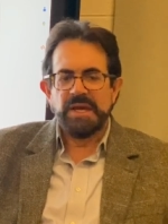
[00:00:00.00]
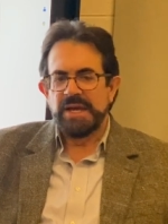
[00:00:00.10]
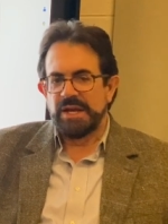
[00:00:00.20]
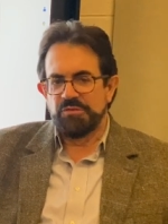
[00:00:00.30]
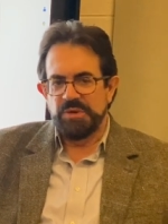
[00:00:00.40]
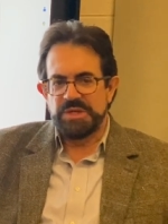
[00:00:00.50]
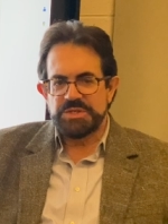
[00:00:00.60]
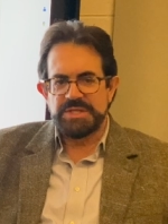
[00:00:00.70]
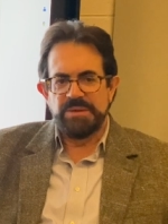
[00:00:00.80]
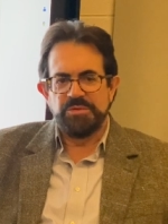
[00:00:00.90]
and
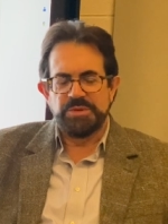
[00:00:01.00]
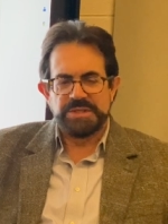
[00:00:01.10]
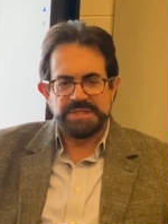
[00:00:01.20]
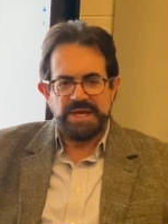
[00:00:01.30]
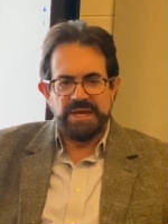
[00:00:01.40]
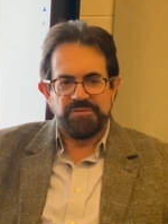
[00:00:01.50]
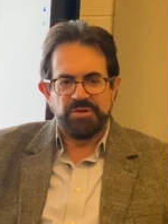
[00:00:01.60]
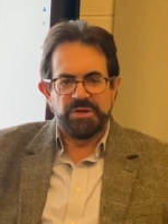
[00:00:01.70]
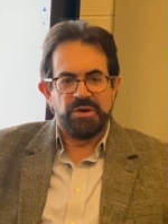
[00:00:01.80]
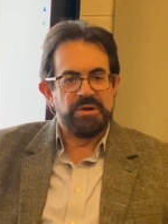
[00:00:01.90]
reassemble the
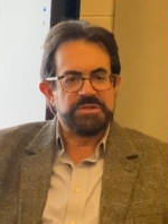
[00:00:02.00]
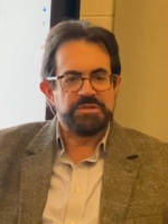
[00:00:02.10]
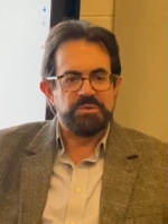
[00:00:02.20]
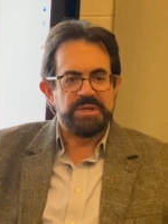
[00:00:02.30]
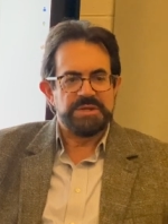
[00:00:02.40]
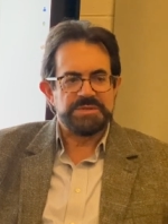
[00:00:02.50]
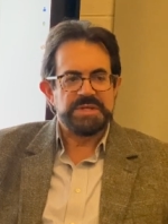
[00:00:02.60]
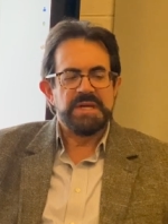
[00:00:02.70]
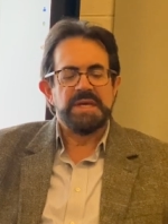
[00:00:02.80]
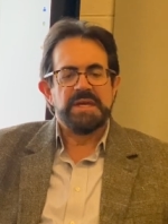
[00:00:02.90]
tavern onto his
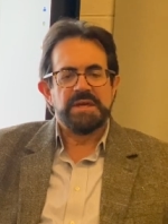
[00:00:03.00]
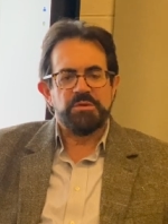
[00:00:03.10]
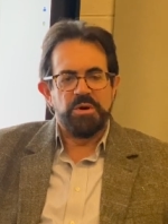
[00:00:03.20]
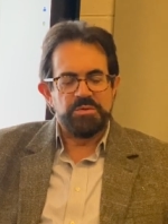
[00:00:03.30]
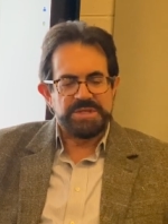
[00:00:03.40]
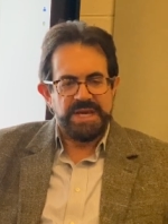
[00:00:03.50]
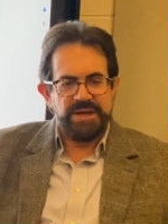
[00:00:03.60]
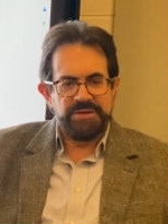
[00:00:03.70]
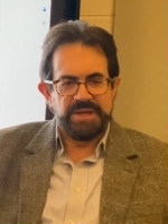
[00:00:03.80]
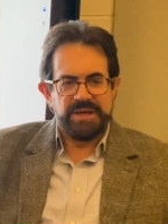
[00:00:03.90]
quote
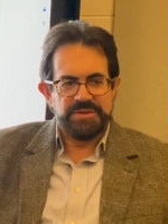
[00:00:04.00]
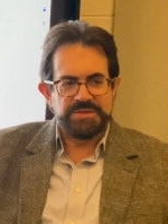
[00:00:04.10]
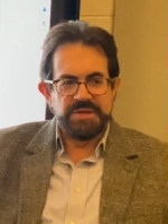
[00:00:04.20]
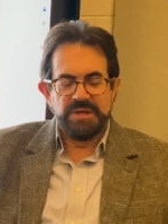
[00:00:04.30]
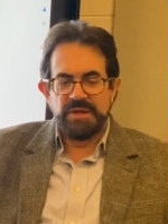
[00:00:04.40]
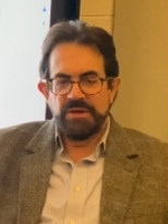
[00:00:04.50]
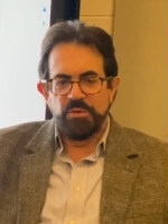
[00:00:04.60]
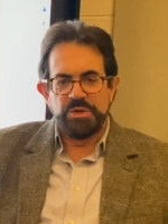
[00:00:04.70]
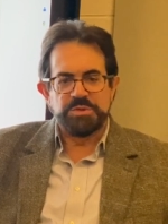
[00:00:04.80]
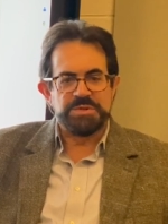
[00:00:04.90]
townhouse,
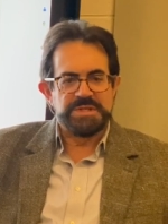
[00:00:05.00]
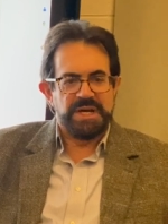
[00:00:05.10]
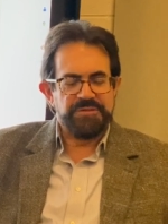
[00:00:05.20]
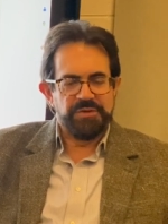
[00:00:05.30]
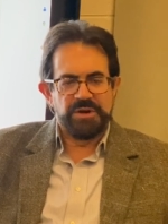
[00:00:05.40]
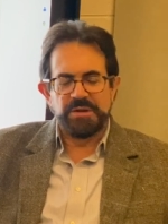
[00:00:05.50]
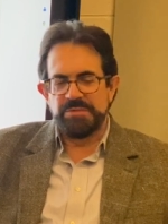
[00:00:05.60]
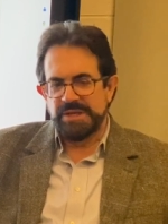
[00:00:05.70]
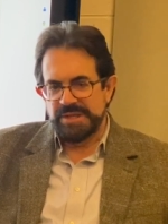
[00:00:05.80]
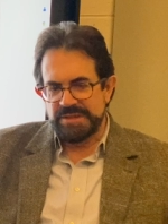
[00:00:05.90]
which was not very
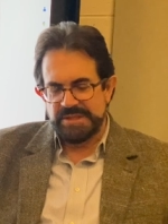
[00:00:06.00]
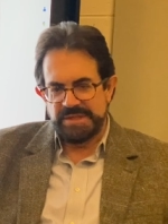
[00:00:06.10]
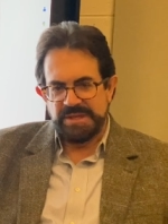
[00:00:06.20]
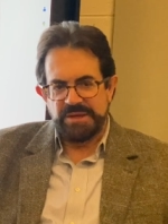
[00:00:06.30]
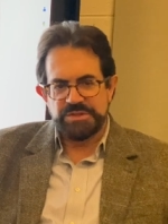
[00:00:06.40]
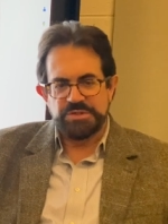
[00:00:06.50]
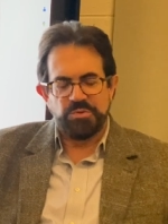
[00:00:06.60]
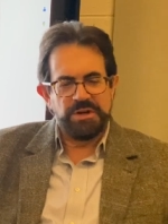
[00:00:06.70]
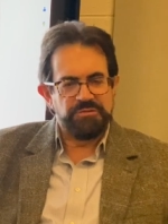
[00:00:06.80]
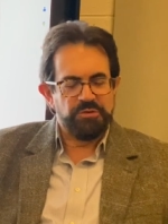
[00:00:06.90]
big in the day. It was
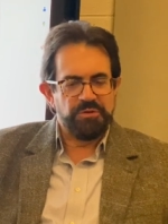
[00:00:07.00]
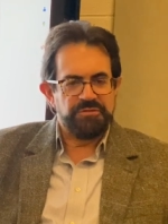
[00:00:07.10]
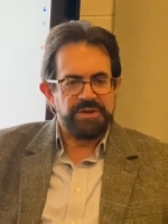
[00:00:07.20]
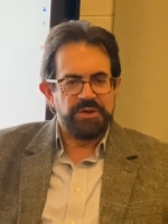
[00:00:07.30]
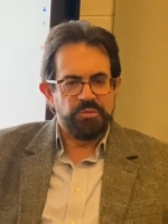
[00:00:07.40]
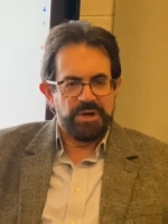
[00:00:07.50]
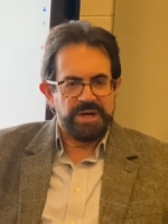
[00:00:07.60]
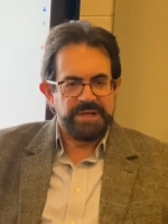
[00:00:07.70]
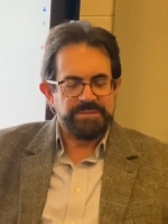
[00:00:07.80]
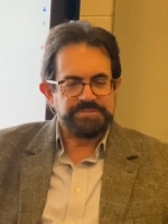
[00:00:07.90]
24 feet
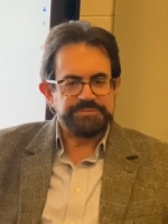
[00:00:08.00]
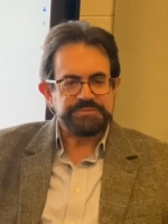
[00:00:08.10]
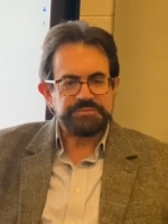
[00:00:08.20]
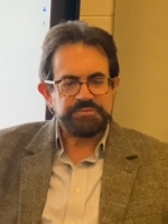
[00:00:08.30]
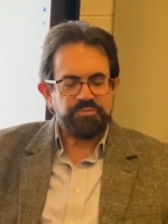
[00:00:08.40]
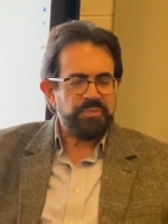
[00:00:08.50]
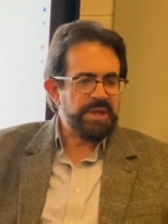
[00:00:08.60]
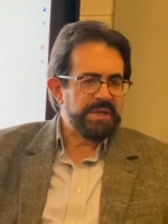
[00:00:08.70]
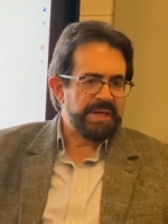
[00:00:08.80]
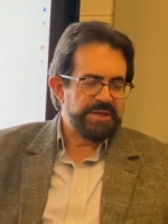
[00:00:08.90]
wide,
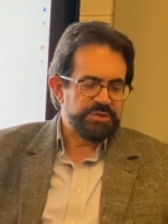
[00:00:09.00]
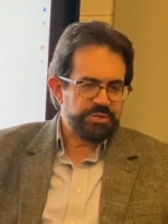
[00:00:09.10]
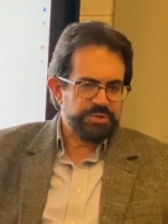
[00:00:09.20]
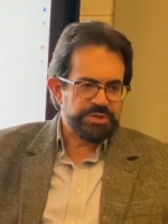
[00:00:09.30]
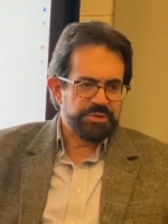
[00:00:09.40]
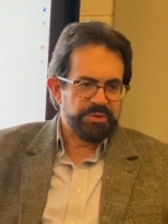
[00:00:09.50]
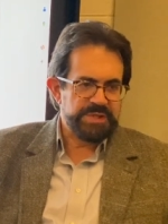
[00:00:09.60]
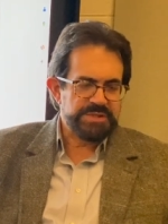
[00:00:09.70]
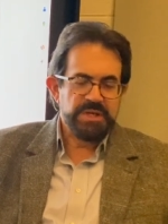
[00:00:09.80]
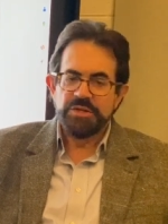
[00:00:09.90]
again two
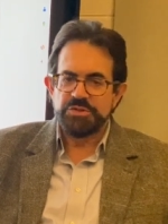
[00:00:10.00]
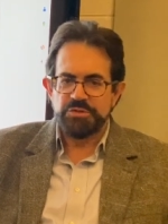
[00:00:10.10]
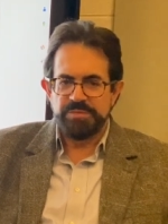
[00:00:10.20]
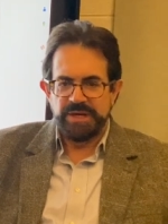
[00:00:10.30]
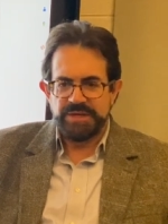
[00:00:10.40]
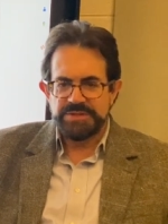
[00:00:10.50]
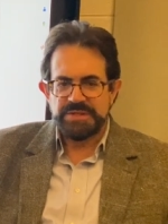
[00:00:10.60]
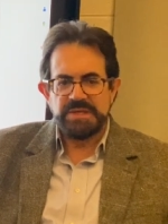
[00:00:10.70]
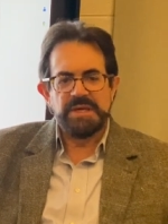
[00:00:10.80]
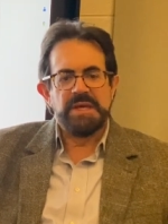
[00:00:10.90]
stories, two bays,
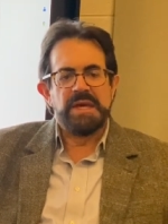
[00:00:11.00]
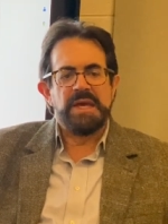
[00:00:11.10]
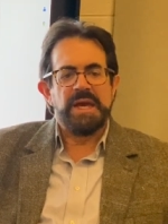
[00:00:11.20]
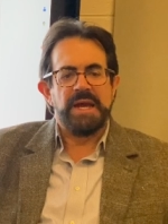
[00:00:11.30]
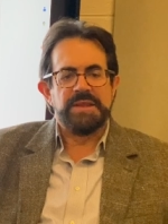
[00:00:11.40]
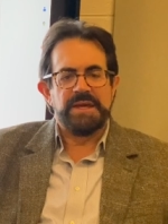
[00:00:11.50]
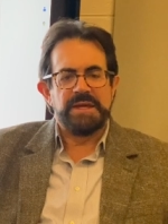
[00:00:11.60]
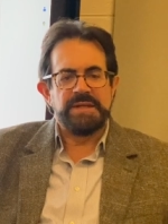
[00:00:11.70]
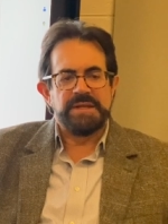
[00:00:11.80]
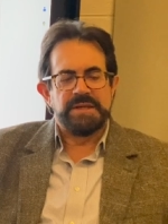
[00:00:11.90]
and
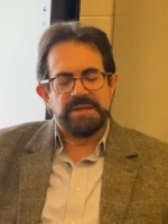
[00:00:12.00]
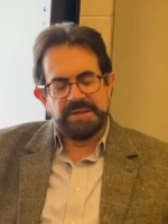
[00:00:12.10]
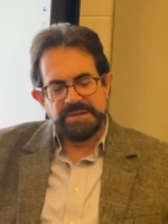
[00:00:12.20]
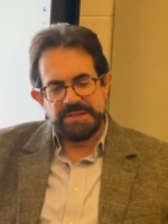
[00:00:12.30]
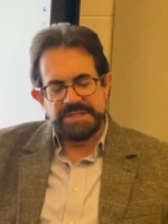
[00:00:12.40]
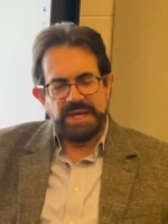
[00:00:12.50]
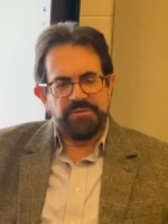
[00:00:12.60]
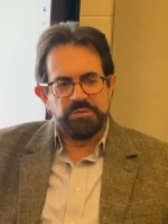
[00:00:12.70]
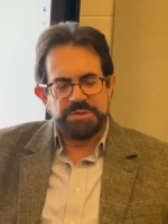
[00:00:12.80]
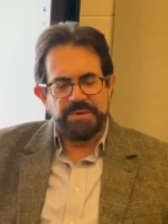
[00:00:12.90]
they the
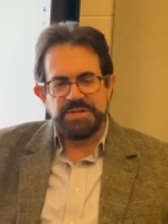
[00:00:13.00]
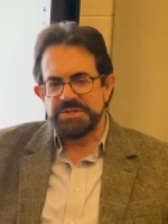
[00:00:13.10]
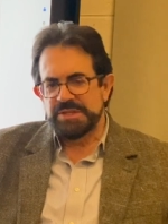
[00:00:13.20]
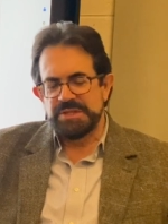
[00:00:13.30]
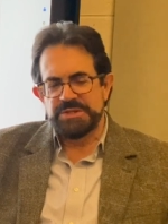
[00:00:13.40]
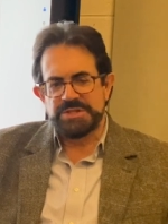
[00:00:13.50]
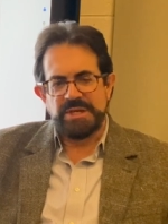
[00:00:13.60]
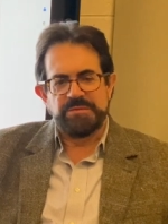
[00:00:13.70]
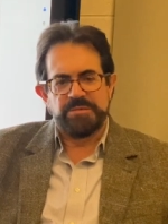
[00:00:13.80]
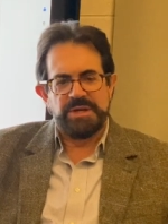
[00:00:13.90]
tavern was basically the
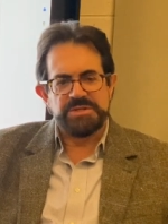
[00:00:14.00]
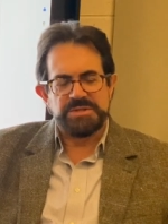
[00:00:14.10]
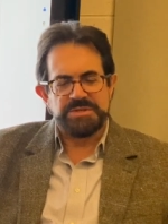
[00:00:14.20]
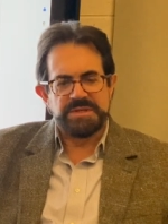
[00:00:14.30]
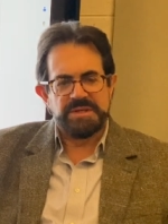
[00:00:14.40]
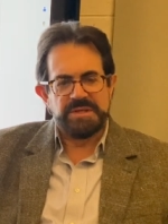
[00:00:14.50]
same dimensions.